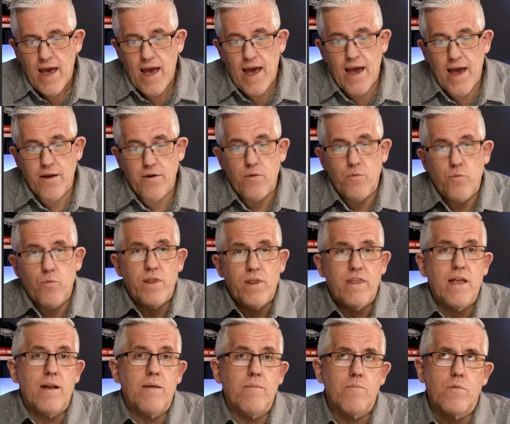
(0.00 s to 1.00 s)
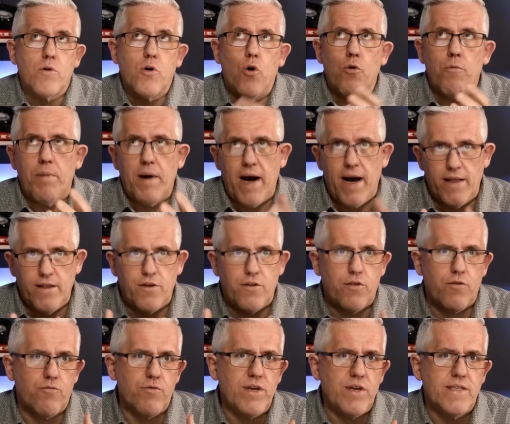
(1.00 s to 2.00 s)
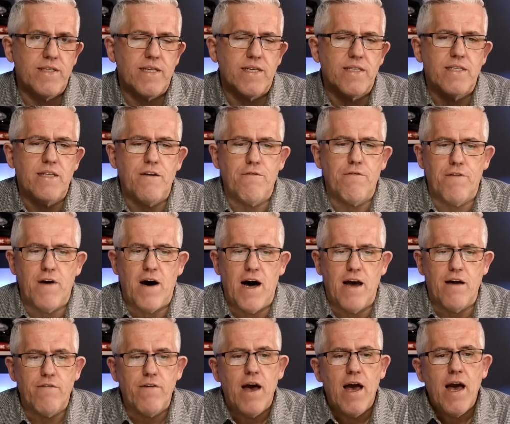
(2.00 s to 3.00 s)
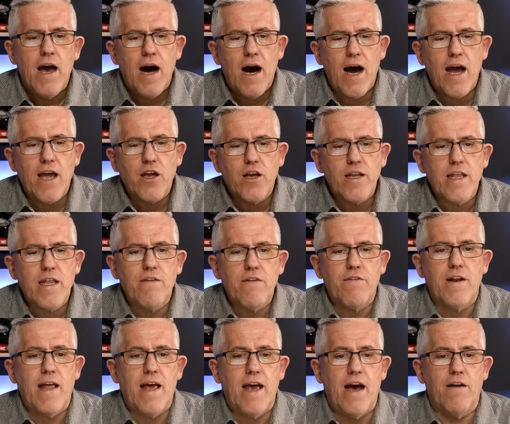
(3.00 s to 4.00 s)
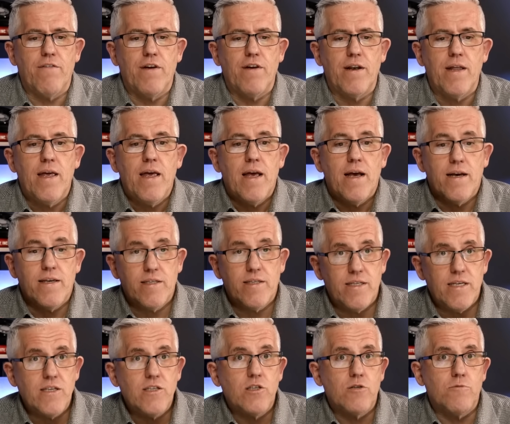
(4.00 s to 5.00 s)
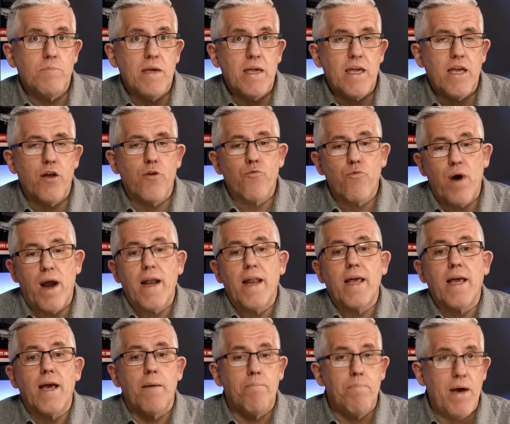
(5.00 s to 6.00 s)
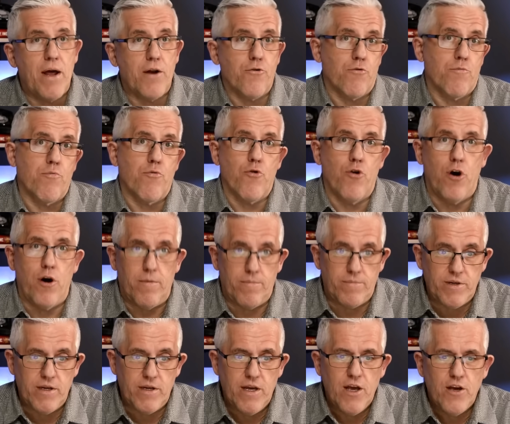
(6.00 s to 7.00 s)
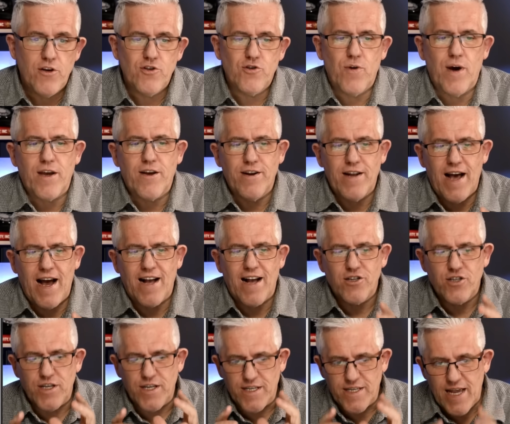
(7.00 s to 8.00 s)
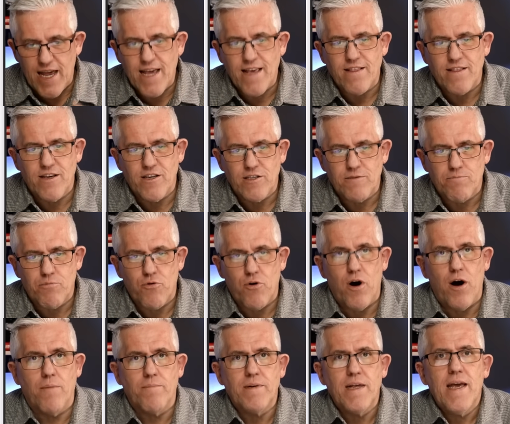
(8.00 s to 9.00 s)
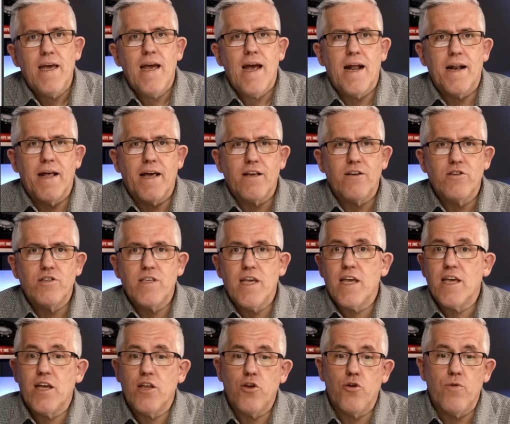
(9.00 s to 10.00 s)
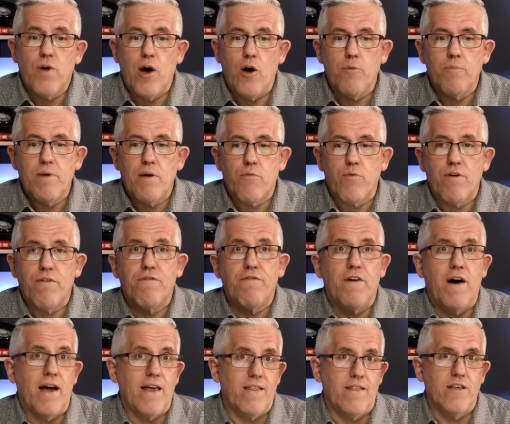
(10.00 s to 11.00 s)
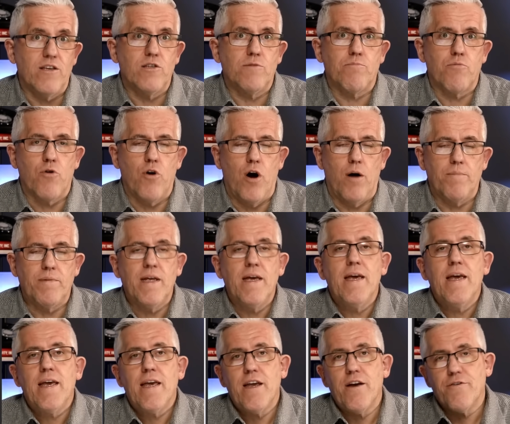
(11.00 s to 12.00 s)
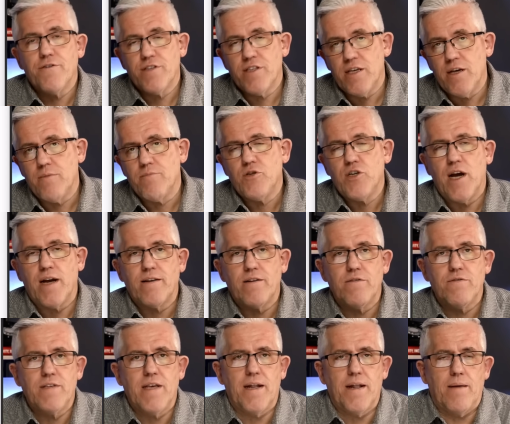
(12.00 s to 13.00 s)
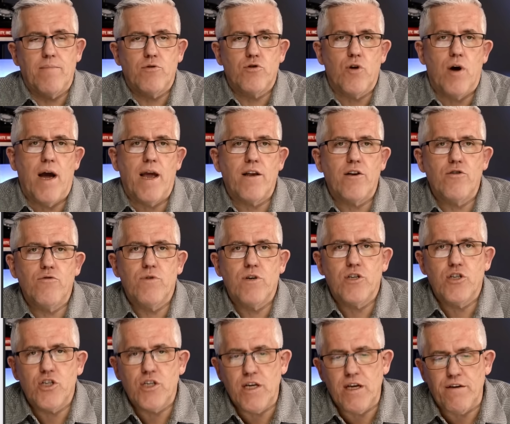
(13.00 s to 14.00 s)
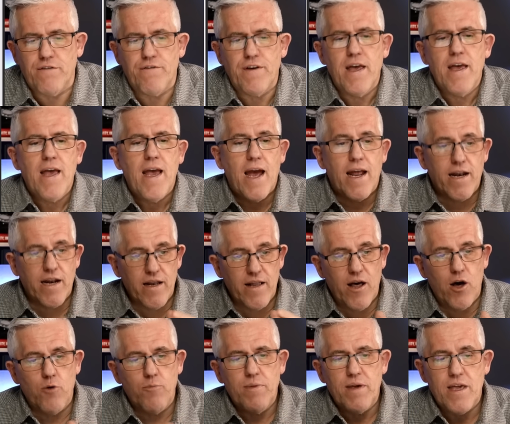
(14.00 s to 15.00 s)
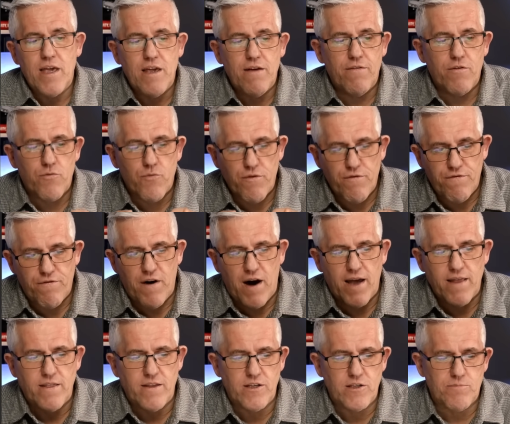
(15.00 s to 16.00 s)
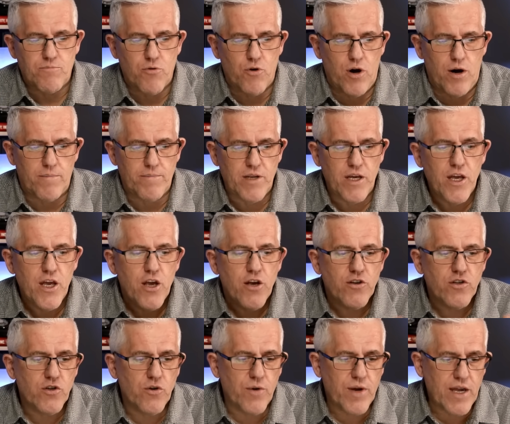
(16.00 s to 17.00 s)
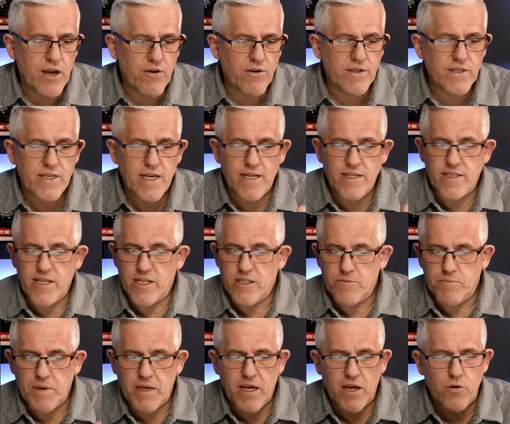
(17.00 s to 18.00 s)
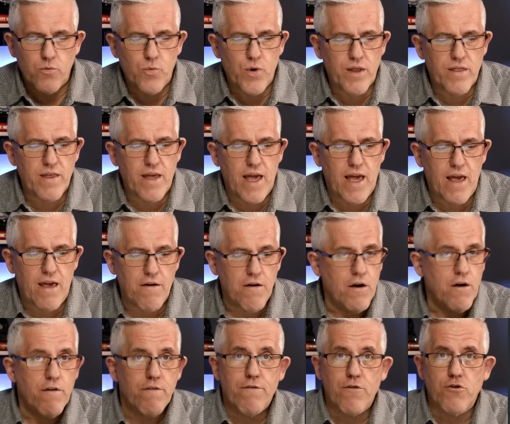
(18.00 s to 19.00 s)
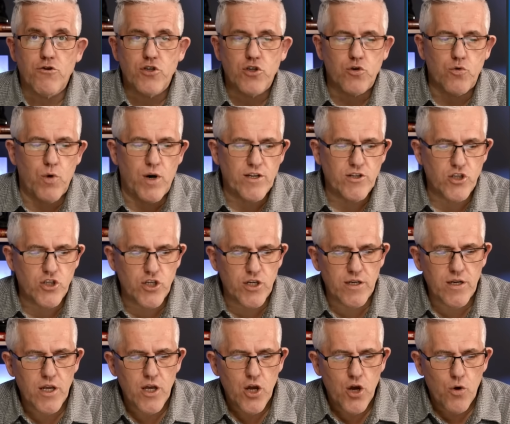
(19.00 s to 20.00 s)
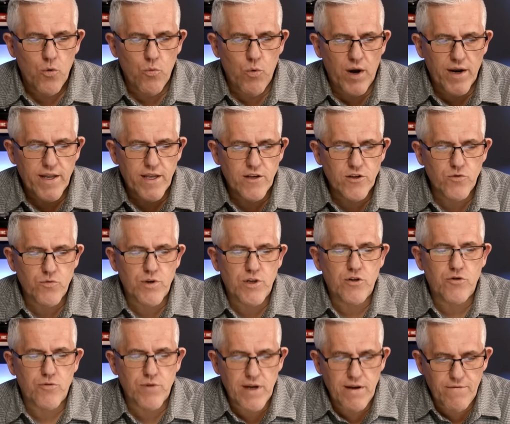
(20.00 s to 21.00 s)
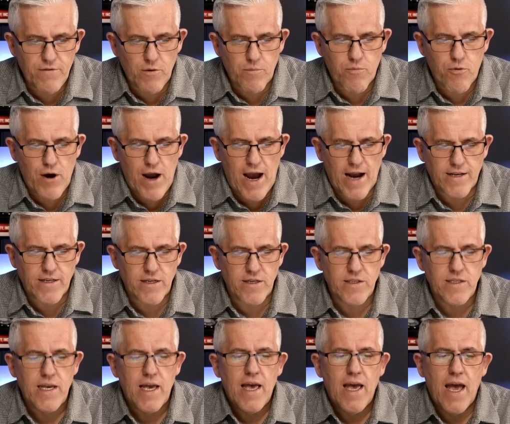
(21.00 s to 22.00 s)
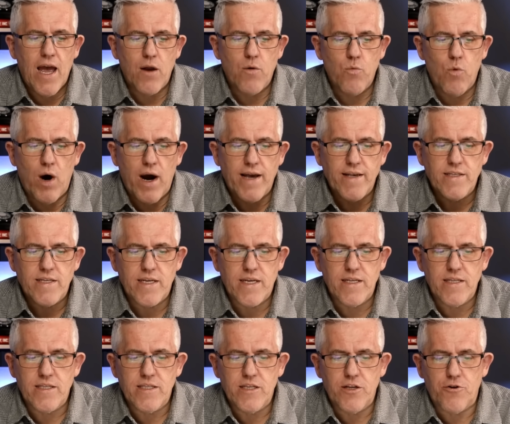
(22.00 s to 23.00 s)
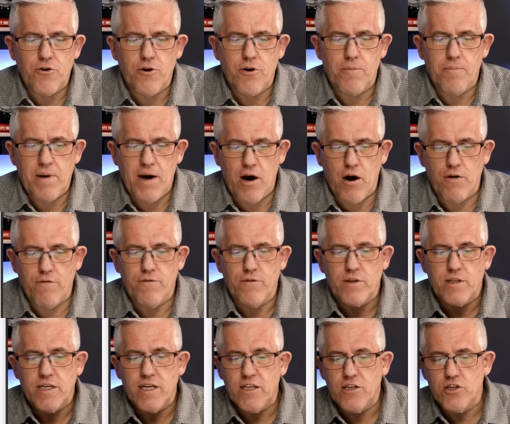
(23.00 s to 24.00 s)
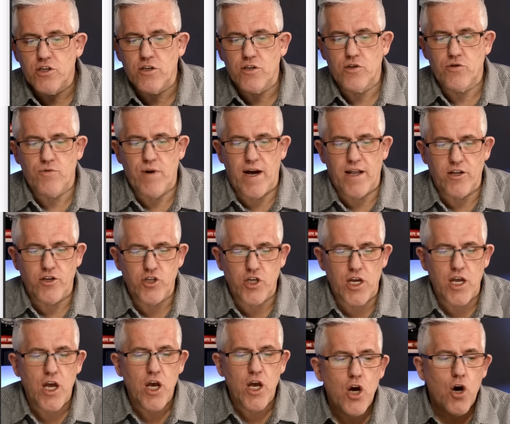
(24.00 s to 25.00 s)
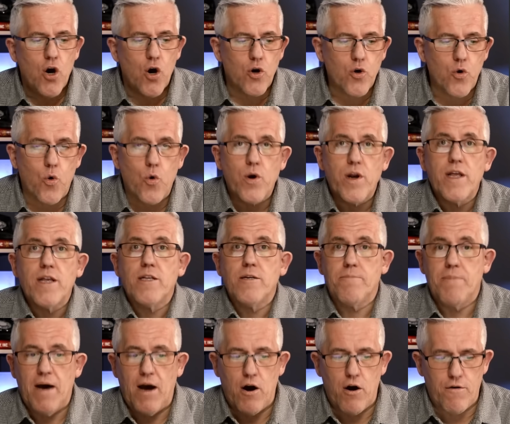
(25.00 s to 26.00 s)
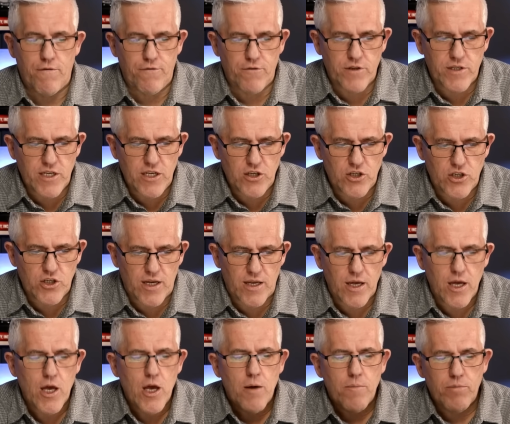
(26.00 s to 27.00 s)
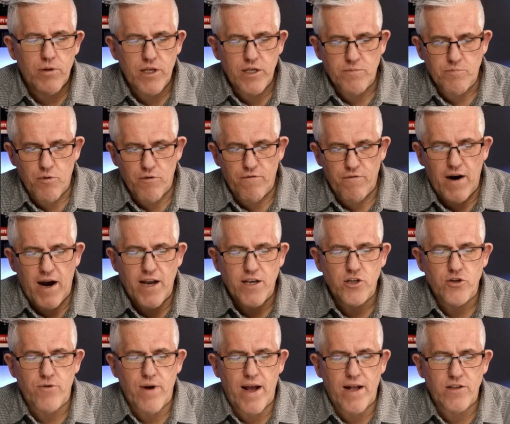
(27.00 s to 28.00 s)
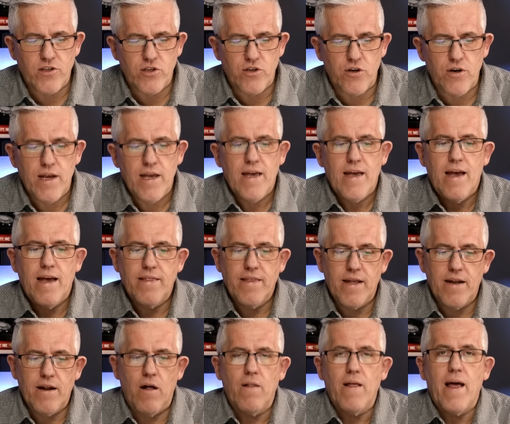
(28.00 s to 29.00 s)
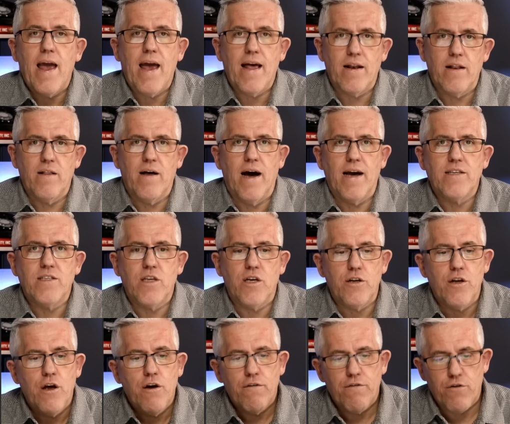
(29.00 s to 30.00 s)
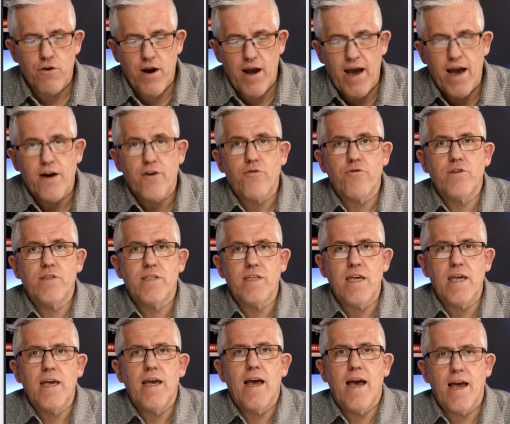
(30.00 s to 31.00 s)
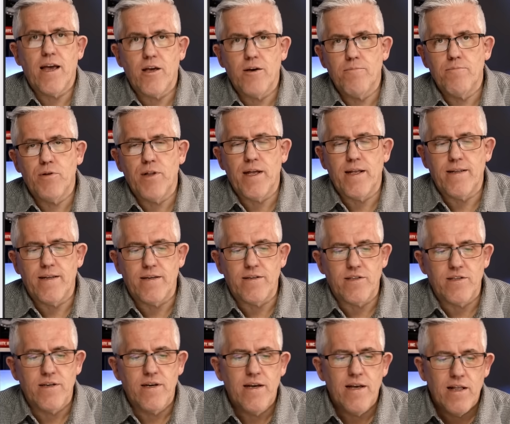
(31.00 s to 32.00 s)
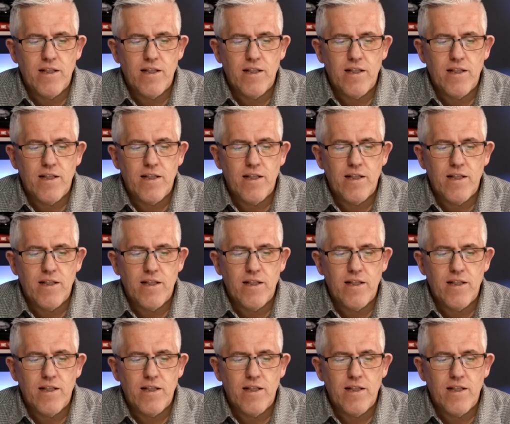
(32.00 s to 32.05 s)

And within Copilot 365, I could even have it assist me in writing a better prompt. So I could actually take this prompt and I could say, can you help me refine this prompt? Here's the objectives that I'm trying to achieve and it'll help me even refine this prompt. So here it says, let's begin with a first question. What is retrieval practice and why is it considered a powerful teaching strategy according to powerful teaching? Please provide your answer and then I'll analyze it for accuracy and completeness.